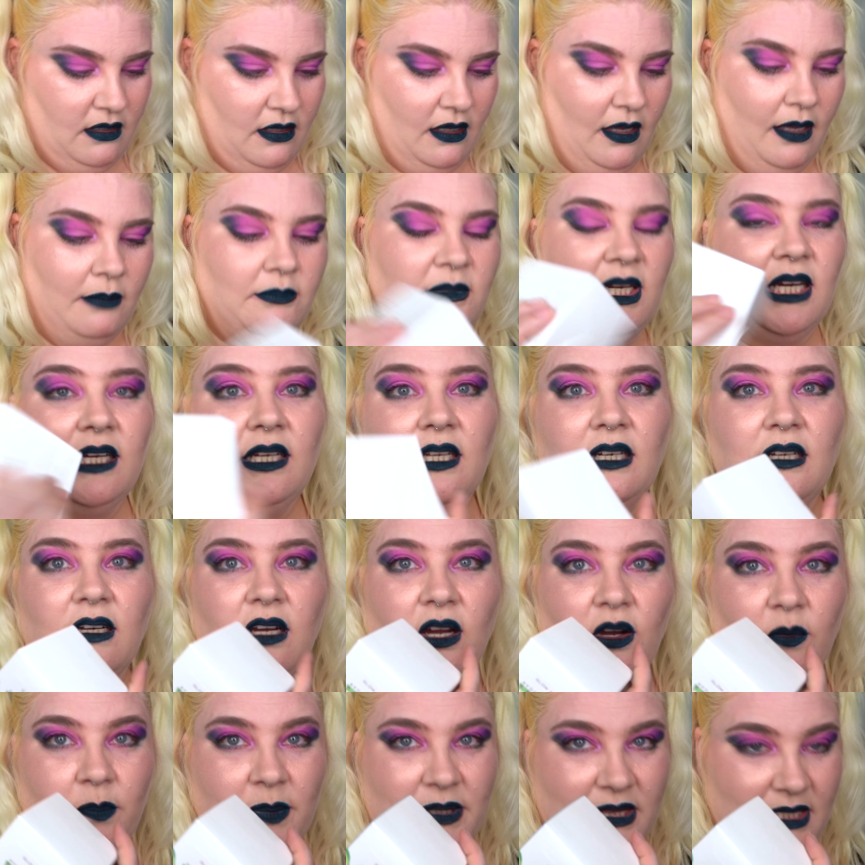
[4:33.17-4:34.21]
I'm not going to
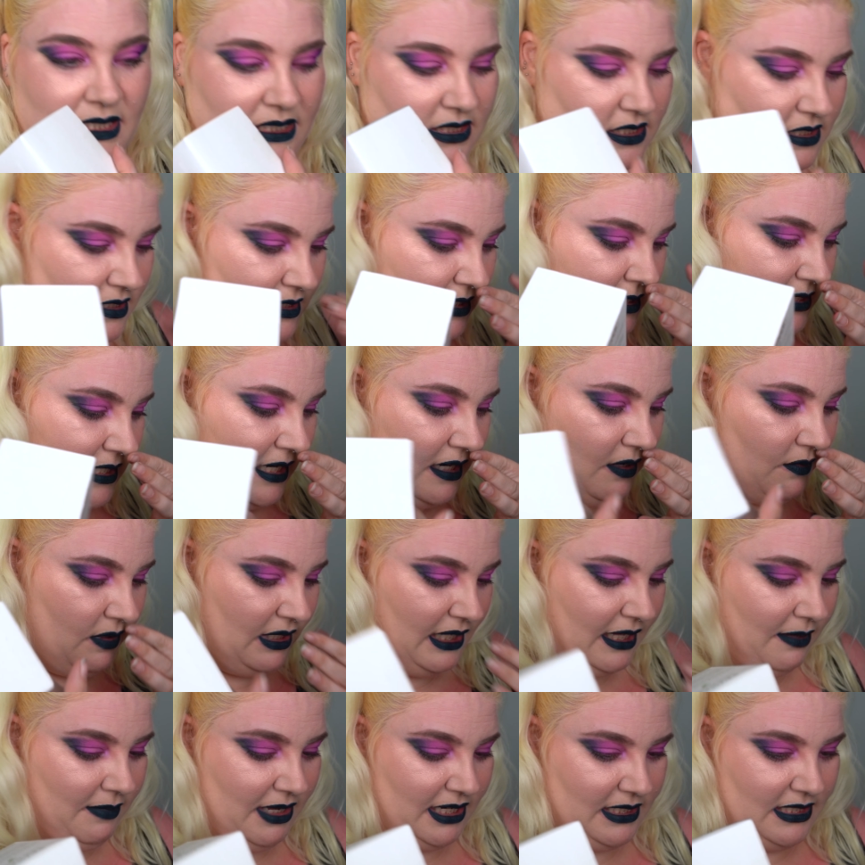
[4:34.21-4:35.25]
open this just because I don't want to
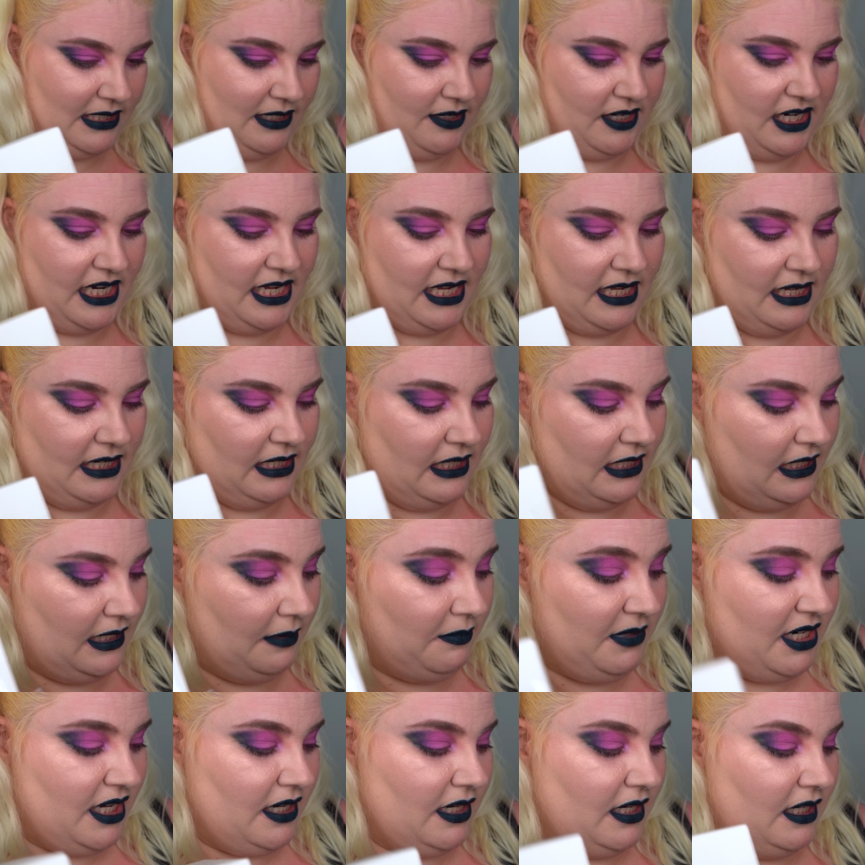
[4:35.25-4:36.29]
get bacteria in it, and I'm
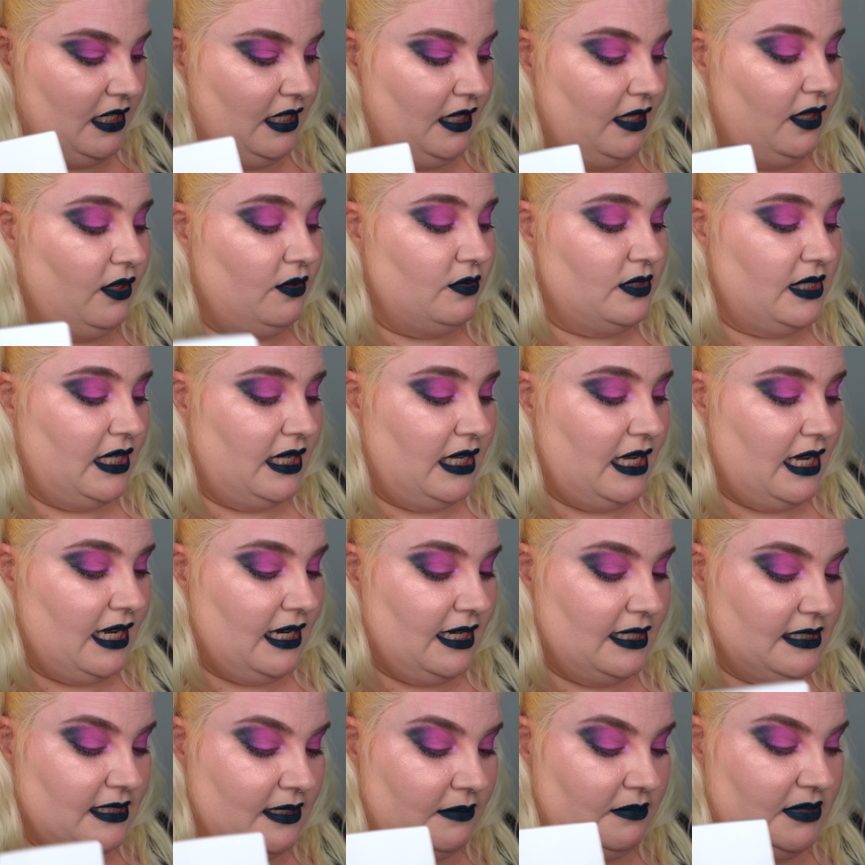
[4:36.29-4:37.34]
not going to use it yet
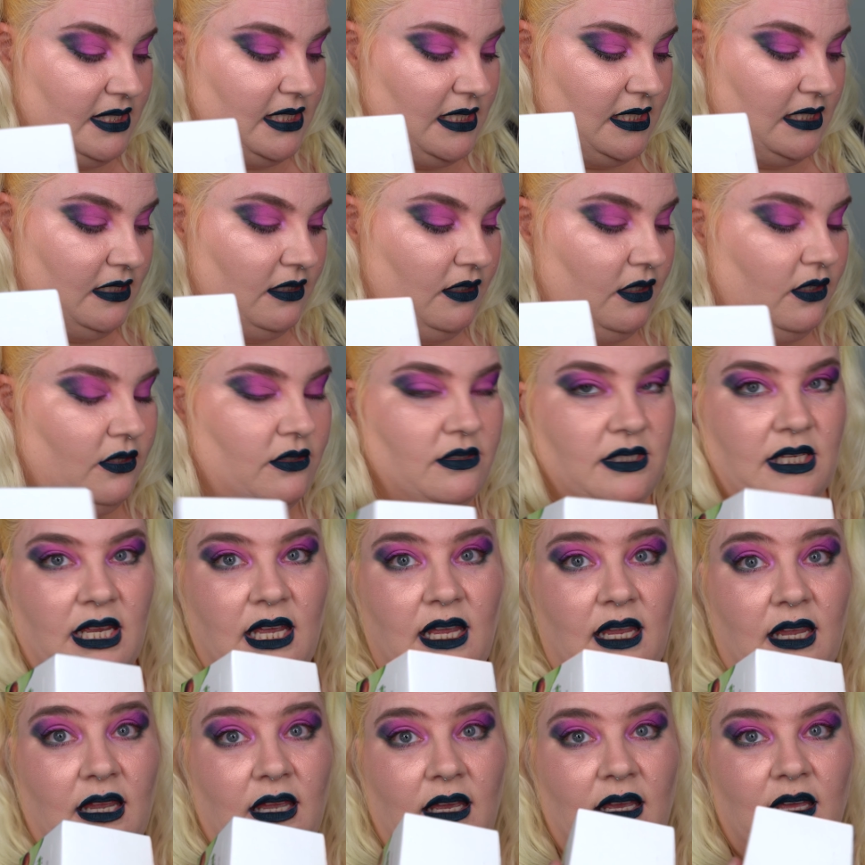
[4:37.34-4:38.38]
because I'm
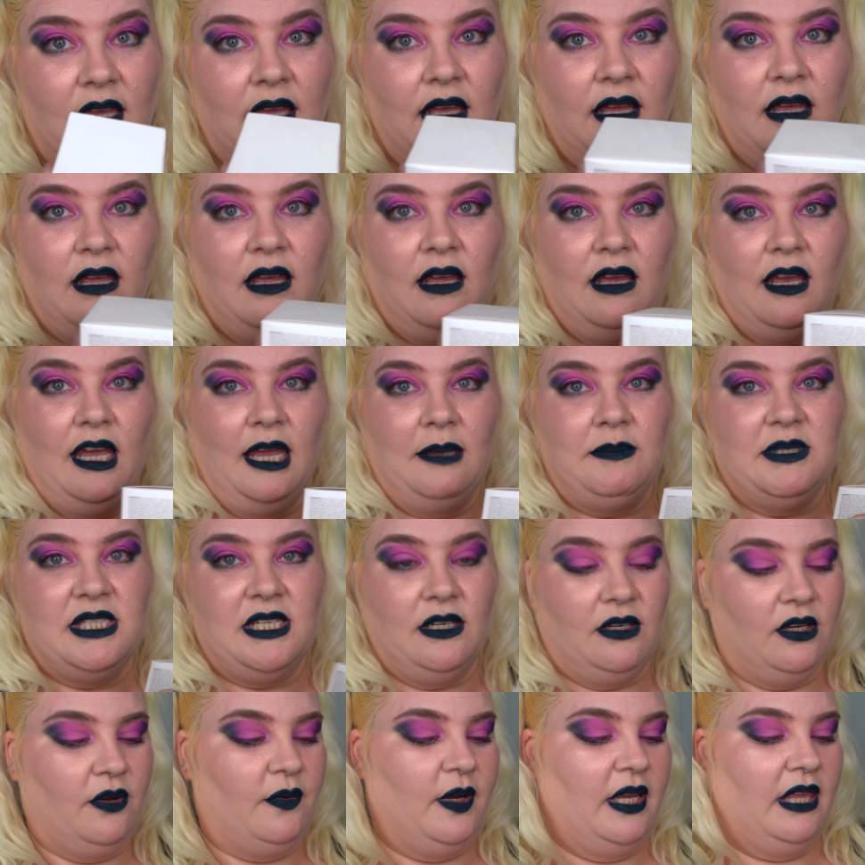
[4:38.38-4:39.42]
still
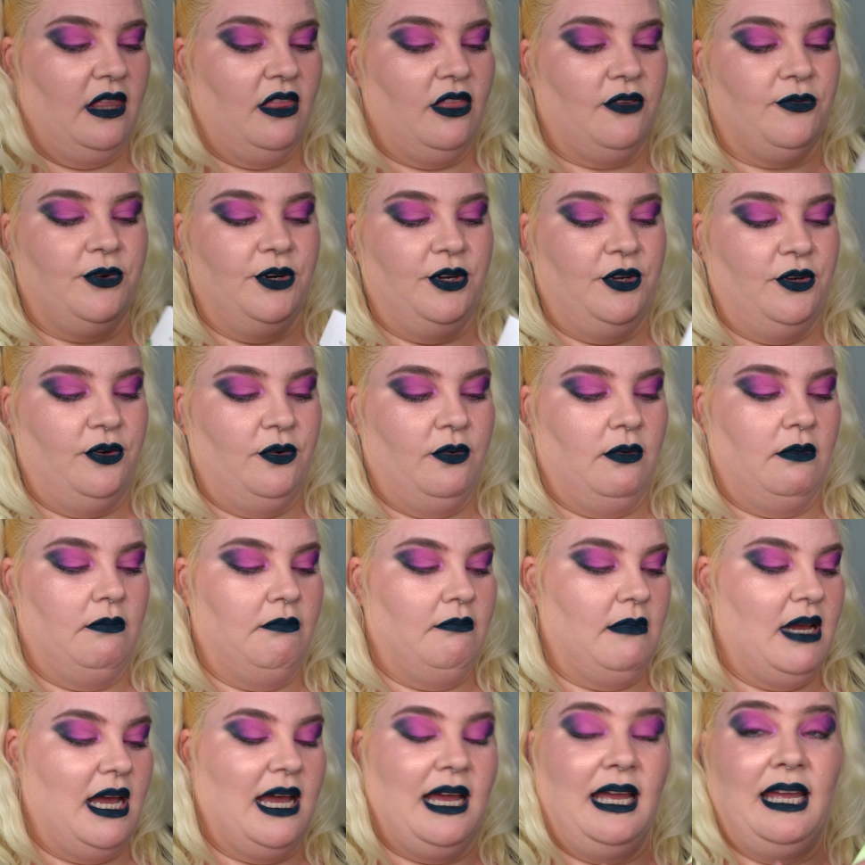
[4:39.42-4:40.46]
going through
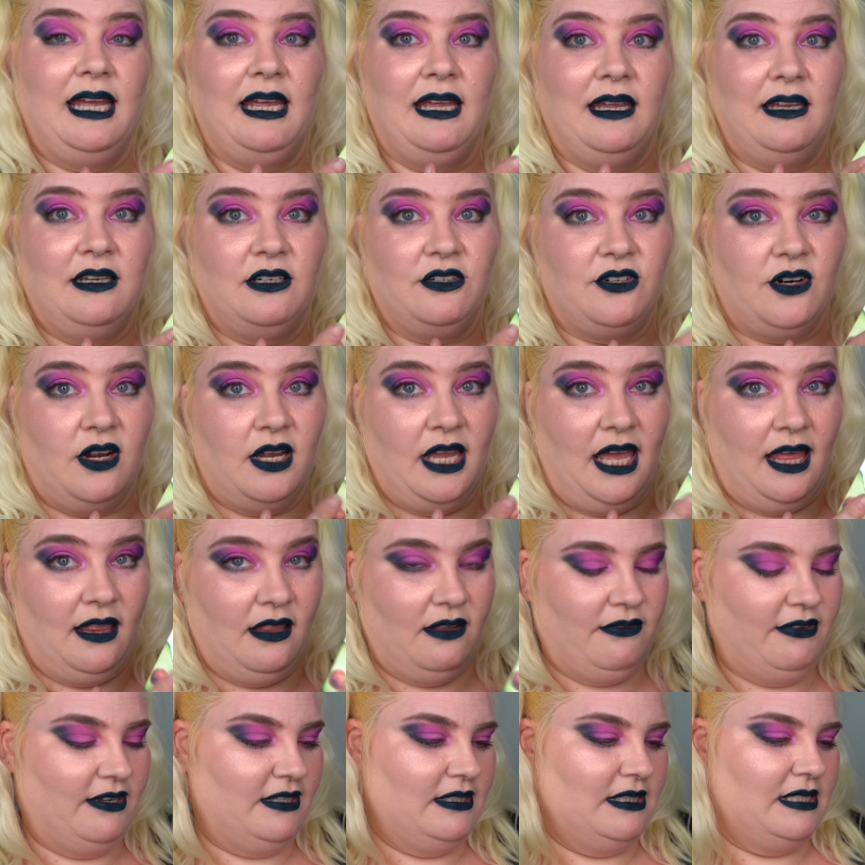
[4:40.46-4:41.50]
my Drunk
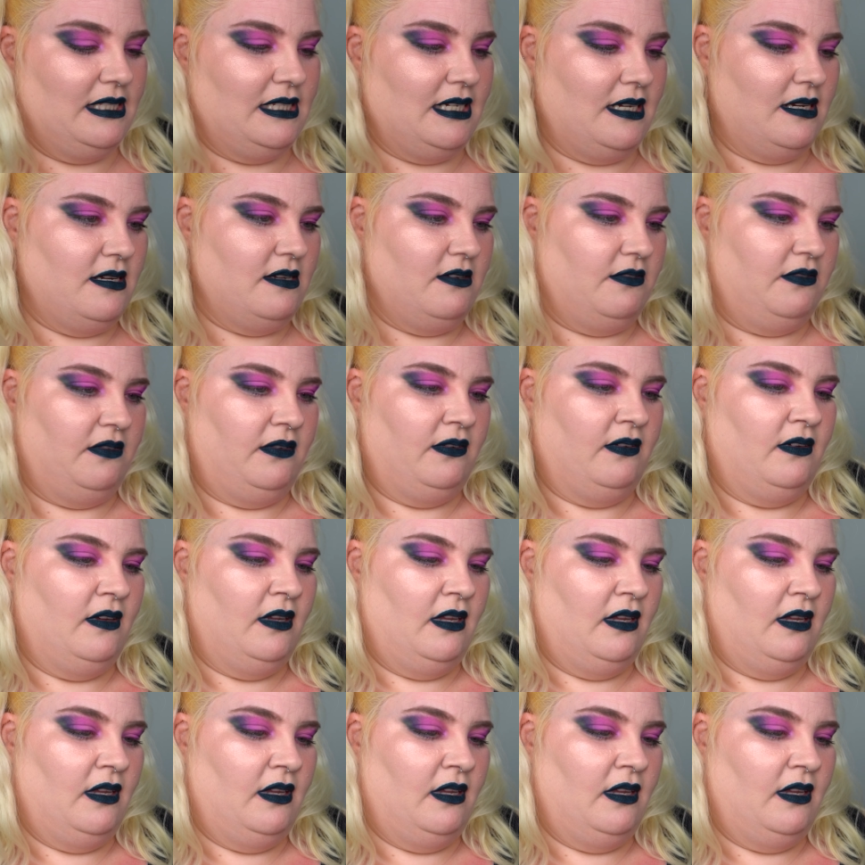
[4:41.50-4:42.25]
Elephant stuff.